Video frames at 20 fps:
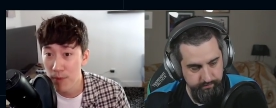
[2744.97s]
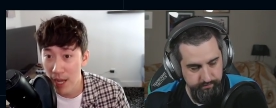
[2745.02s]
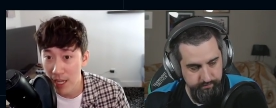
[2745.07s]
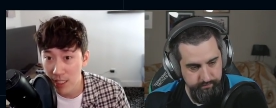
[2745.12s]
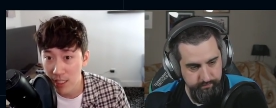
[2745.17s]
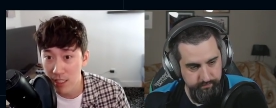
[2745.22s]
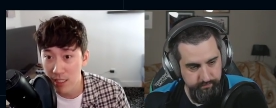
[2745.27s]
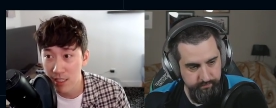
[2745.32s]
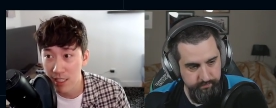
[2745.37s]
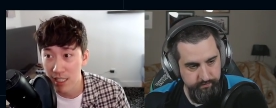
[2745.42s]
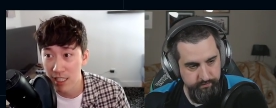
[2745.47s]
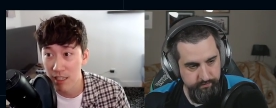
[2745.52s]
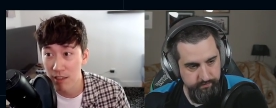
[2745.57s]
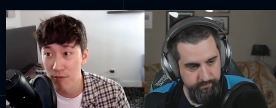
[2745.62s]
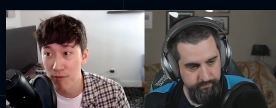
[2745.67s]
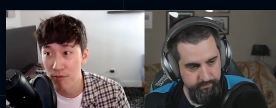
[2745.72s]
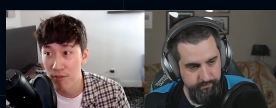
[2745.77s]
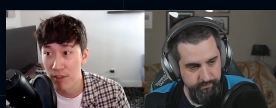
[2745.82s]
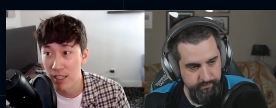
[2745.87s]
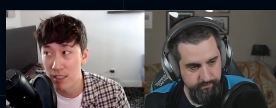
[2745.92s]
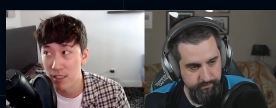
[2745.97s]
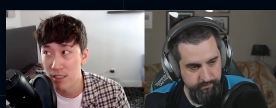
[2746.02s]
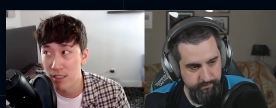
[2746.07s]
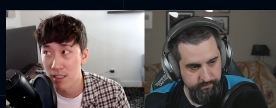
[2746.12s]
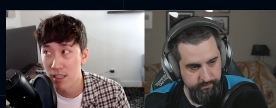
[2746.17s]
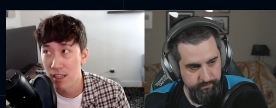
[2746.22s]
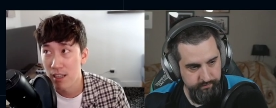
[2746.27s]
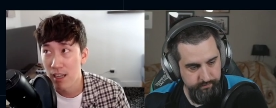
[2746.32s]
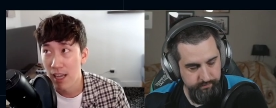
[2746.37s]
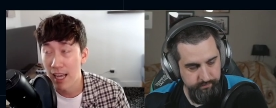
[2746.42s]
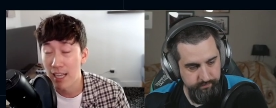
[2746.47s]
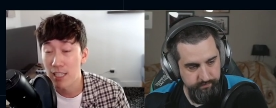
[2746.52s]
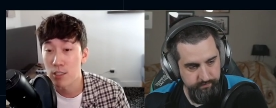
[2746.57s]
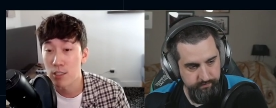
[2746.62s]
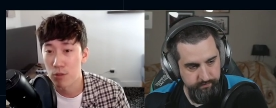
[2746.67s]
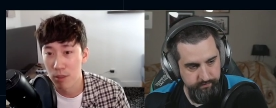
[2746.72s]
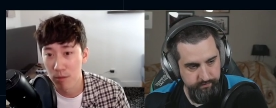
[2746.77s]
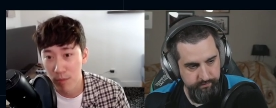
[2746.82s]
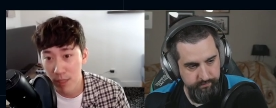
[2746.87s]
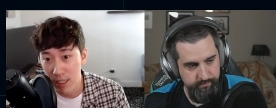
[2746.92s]
Speaker 1: patches if it's
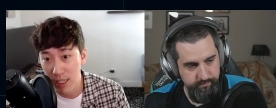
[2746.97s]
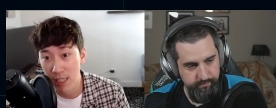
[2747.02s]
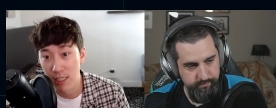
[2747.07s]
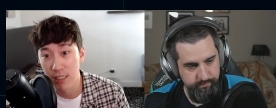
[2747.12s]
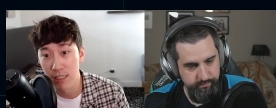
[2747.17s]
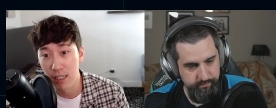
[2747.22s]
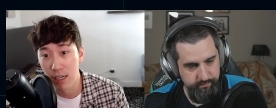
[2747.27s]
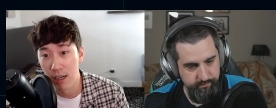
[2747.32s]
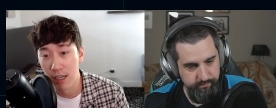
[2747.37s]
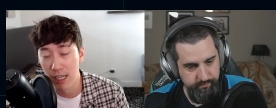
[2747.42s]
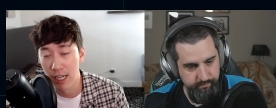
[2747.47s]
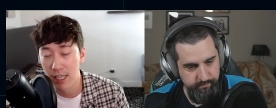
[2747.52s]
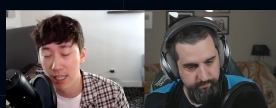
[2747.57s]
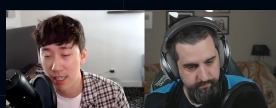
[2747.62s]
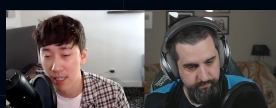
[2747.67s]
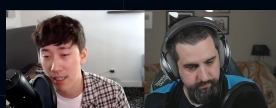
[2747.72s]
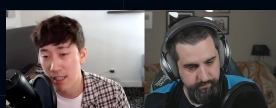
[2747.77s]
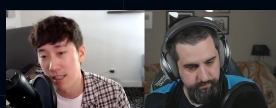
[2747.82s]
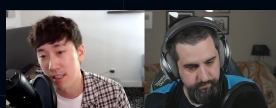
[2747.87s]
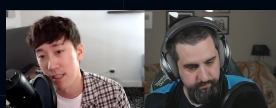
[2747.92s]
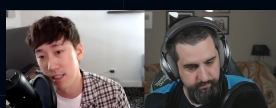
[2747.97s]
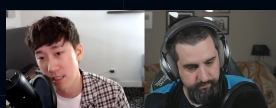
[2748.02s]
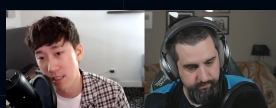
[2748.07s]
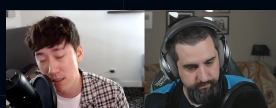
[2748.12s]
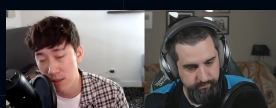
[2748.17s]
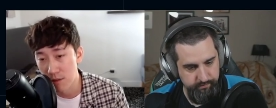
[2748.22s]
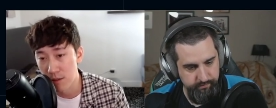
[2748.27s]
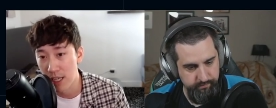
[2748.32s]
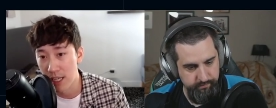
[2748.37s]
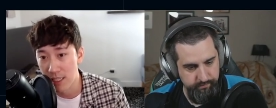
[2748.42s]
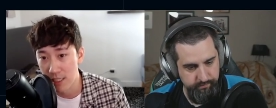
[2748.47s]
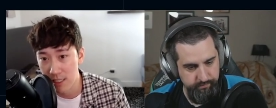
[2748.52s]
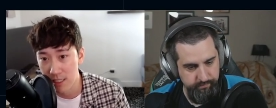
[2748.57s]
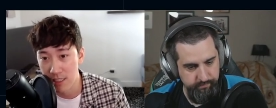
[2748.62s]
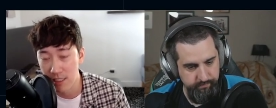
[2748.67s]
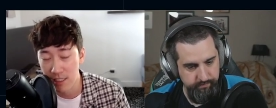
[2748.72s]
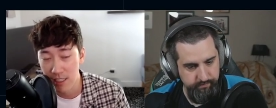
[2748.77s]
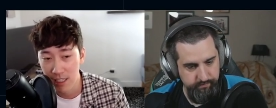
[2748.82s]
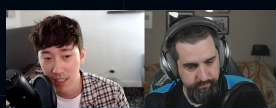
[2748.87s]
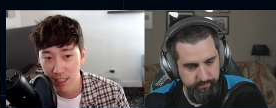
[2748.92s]
extremely necessary. And I think in these two
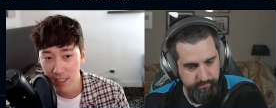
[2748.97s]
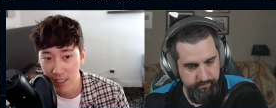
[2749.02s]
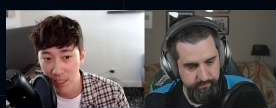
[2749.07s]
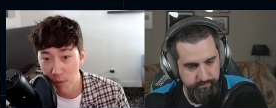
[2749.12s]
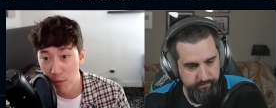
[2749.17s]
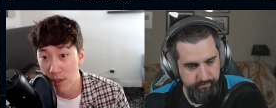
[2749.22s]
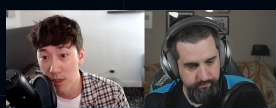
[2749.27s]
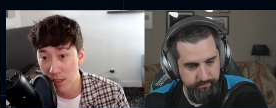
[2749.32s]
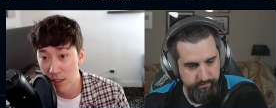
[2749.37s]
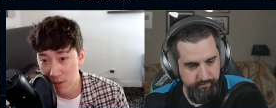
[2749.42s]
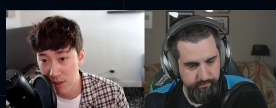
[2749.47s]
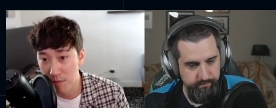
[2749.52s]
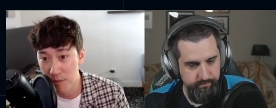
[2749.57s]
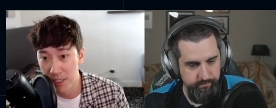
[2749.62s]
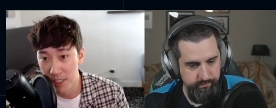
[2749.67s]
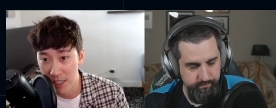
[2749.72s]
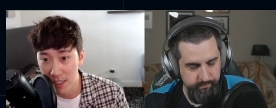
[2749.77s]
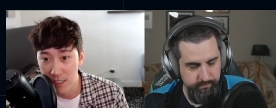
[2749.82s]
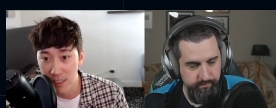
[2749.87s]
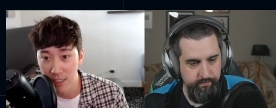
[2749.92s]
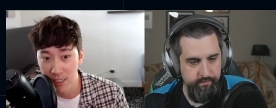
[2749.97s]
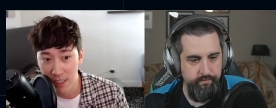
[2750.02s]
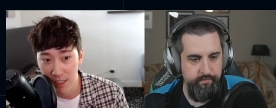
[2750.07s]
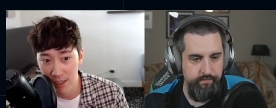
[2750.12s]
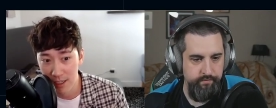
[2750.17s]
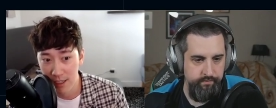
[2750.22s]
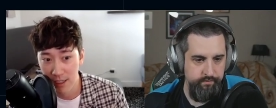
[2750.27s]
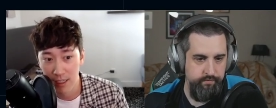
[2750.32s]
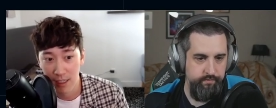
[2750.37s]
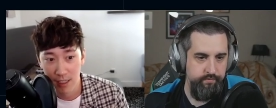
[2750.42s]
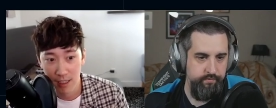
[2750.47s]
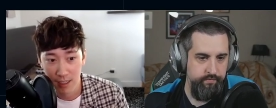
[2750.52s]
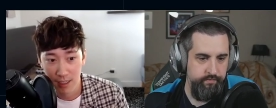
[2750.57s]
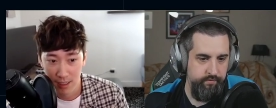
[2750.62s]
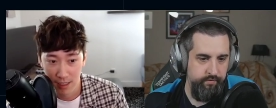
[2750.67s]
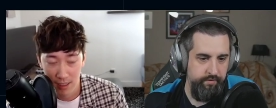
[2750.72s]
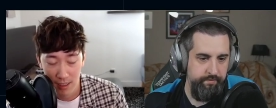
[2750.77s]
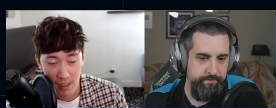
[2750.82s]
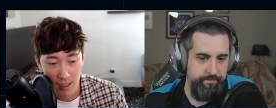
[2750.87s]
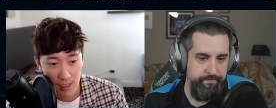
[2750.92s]
cases, they were extremely necessary.
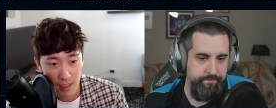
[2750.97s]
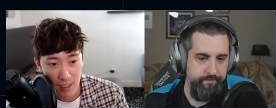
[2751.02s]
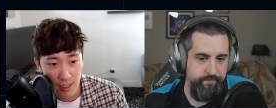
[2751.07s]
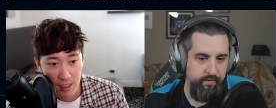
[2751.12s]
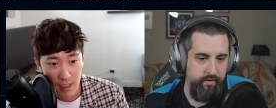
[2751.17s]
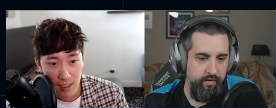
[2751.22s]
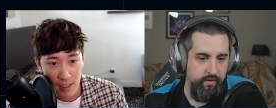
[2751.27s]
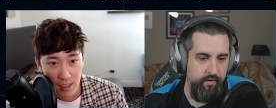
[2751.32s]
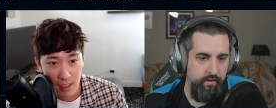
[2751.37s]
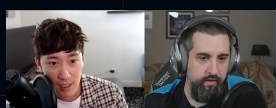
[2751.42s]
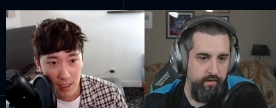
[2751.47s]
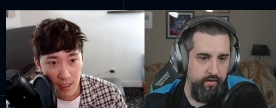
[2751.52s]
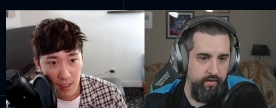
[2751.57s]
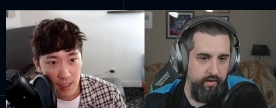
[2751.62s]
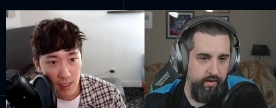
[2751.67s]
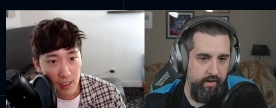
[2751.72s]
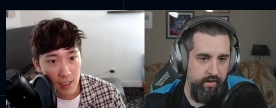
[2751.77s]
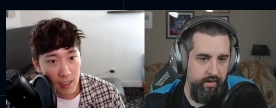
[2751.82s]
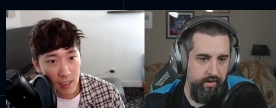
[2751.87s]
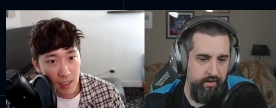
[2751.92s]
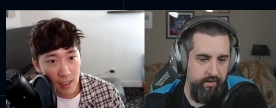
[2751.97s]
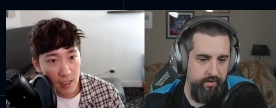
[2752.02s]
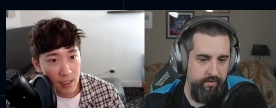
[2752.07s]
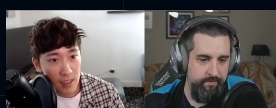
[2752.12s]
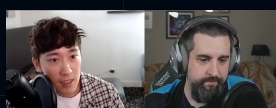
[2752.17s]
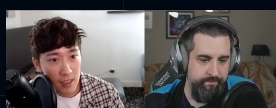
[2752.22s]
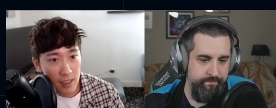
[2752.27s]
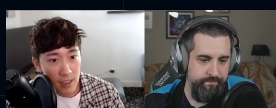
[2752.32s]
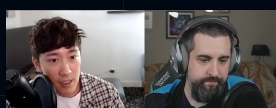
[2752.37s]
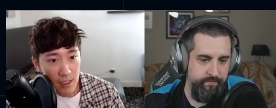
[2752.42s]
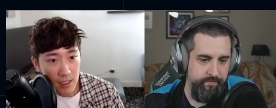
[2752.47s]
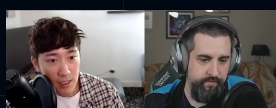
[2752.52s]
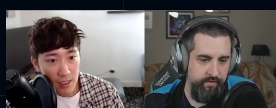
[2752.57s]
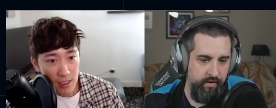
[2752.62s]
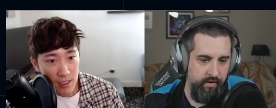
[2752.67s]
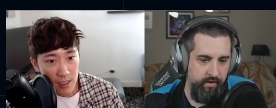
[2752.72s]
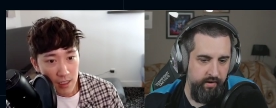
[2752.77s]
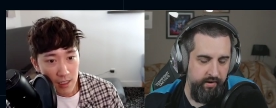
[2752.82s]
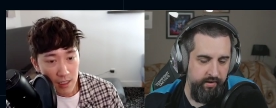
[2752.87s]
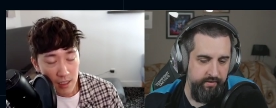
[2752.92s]
Speaker 2: Yep. Um, all
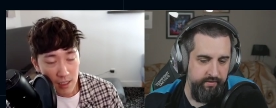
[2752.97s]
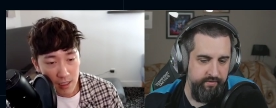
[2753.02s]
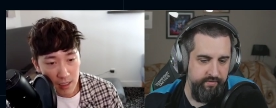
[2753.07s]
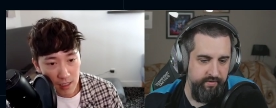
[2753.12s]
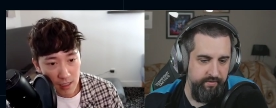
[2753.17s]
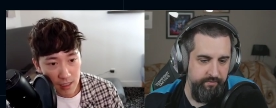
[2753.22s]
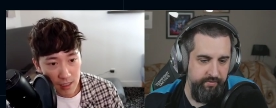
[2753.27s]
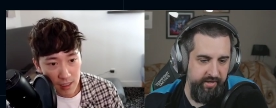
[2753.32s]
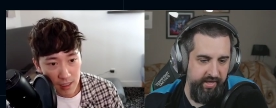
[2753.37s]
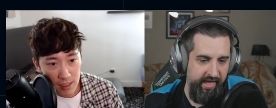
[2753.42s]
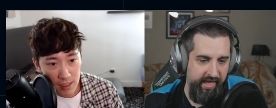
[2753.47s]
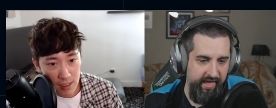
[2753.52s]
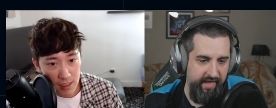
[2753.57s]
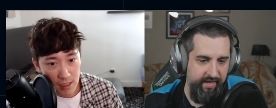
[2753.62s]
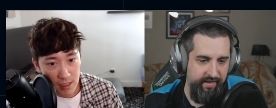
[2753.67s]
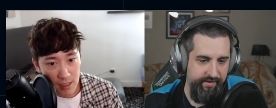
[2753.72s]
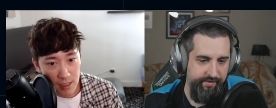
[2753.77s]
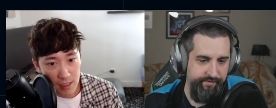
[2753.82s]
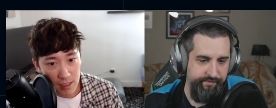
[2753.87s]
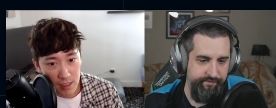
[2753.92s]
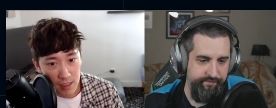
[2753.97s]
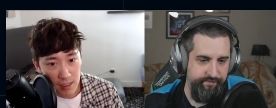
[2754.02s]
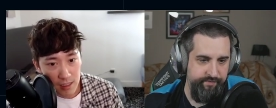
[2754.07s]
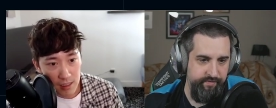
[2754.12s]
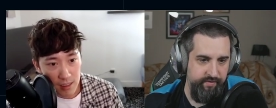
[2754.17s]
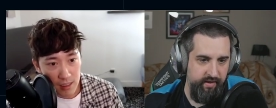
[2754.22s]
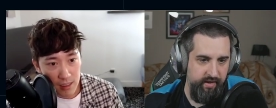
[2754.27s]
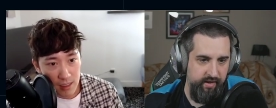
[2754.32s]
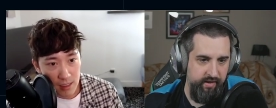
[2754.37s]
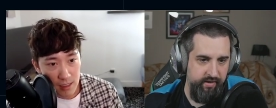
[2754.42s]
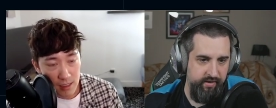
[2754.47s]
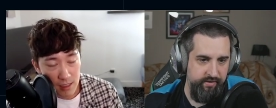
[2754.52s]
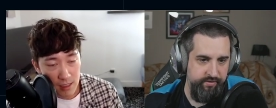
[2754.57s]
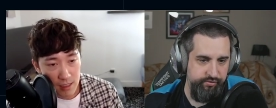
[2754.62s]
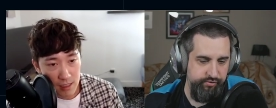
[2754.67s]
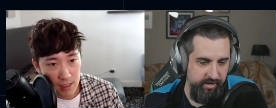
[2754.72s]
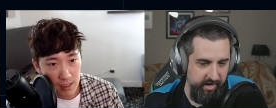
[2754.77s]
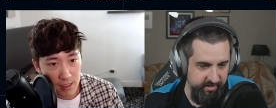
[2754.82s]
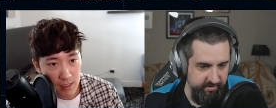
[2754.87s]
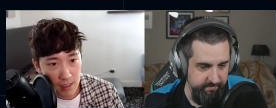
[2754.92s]
right. Then we have uh,
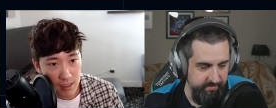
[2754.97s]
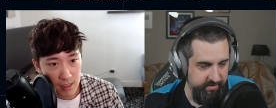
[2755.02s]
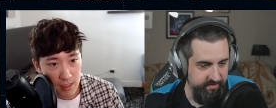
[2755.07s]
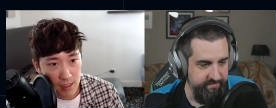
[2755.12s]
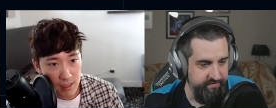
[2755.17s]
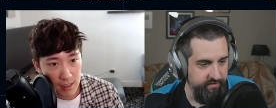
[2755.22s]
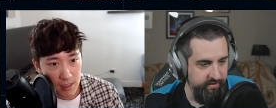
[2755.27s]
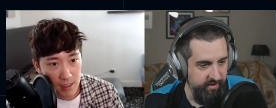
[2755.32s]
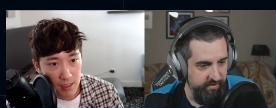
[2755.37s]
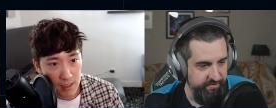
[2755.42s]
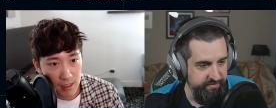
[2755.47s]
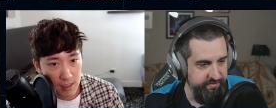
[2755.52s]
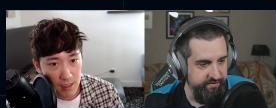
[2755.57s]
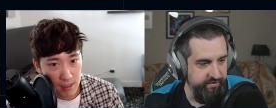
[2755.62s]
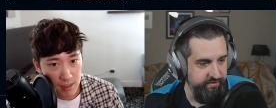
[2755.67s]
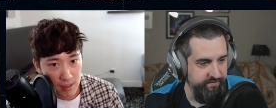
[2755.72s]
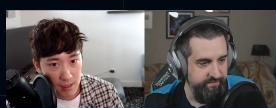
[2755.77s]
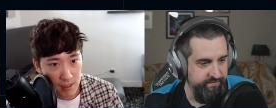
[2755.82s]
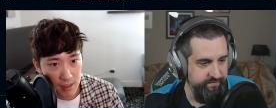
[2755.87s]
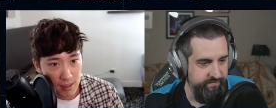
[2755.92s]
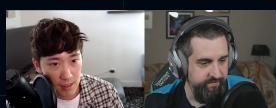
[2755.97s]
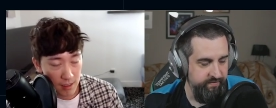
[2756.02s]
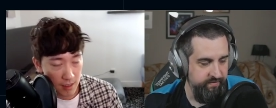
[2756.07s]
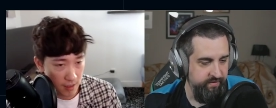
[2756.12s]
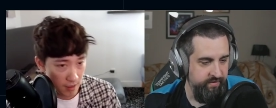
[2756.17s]
Dragonmancer health nerf.